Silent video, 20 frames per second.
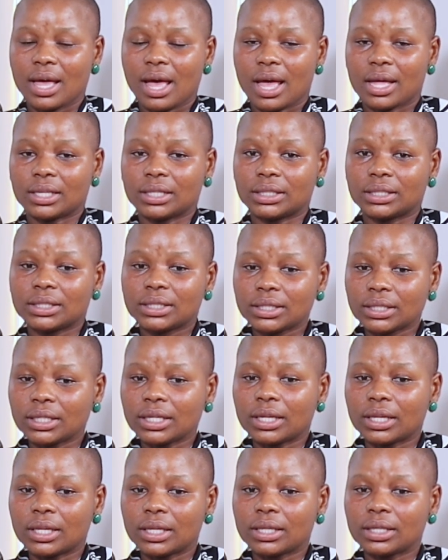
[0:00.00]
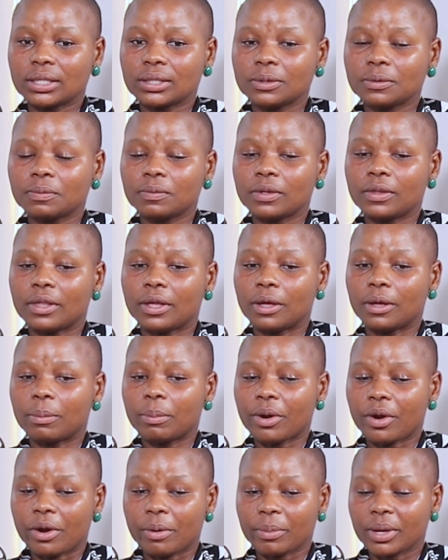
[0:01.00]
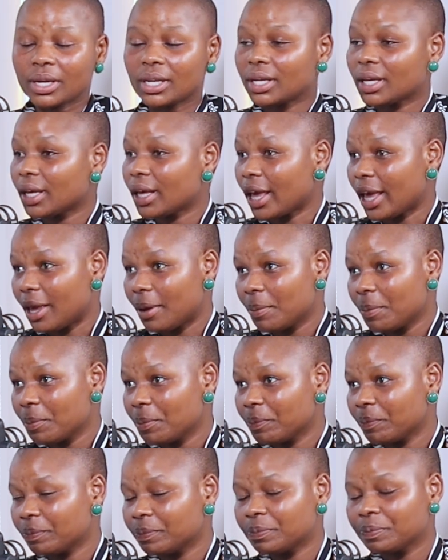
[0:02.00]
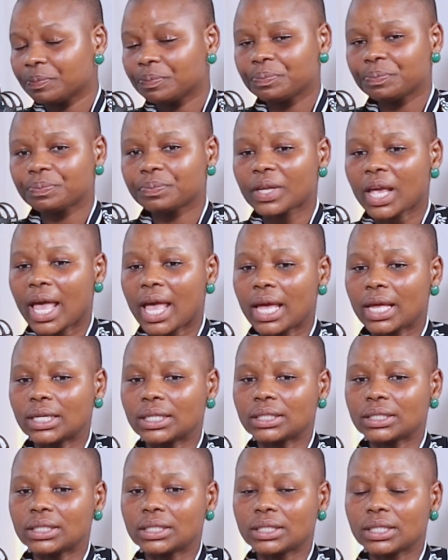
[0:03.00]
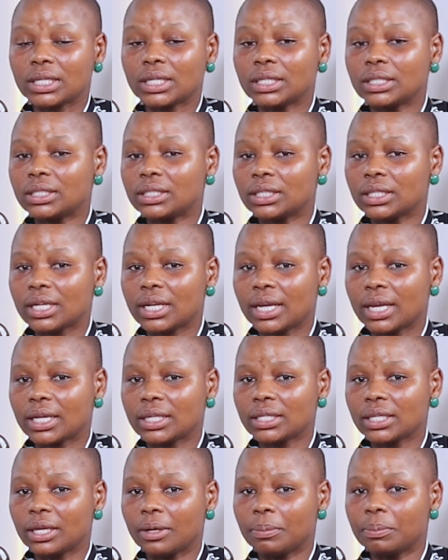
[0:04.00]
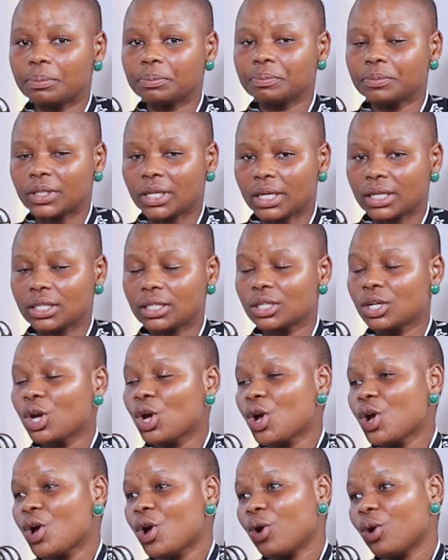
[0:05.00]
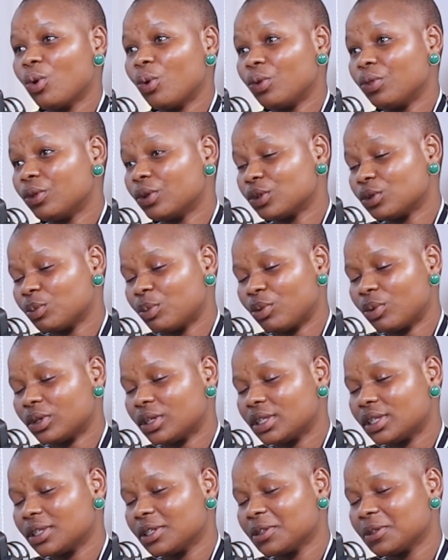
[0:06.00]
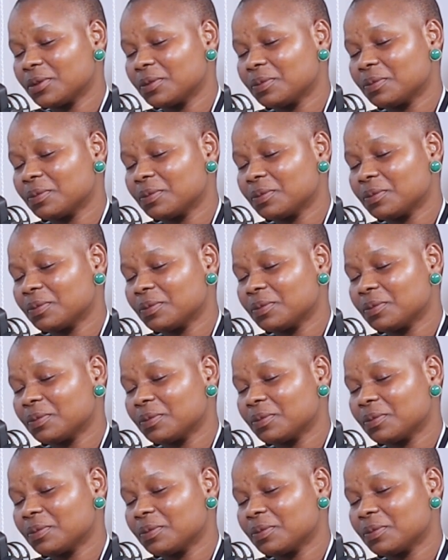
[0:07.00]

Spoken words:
Until the paramedic came and he declared him dead on the spot.